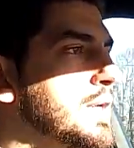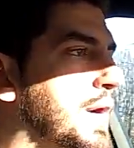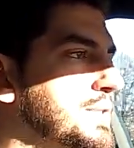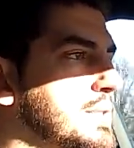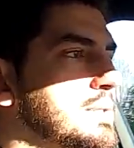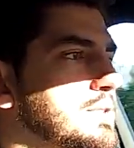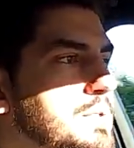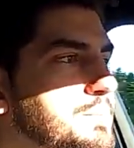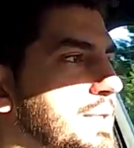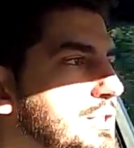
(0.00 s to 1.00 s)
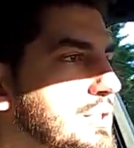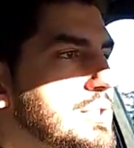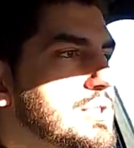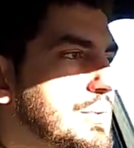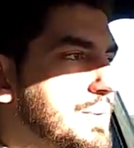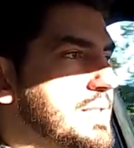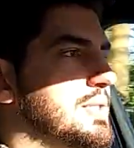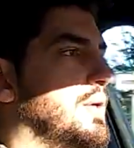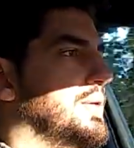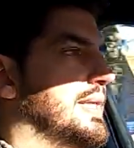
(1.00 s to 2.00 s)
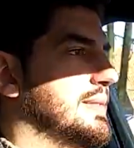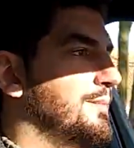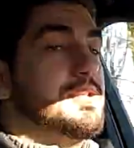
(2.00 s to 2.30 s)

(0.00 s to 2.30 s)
content, you know, pictures, stories, and all that.